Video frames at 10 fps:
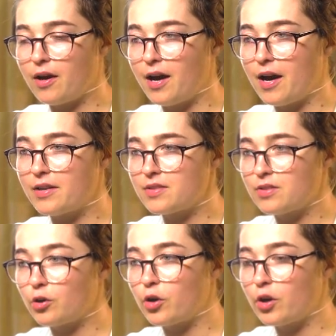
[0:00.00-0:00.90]
us
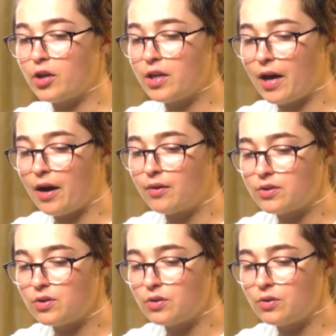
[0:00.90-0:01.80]
learning how
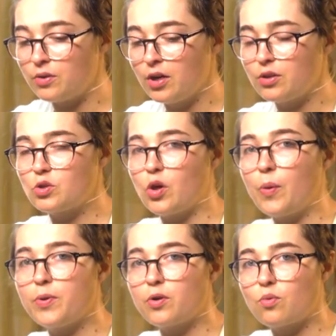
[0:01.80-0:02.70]
to show up in a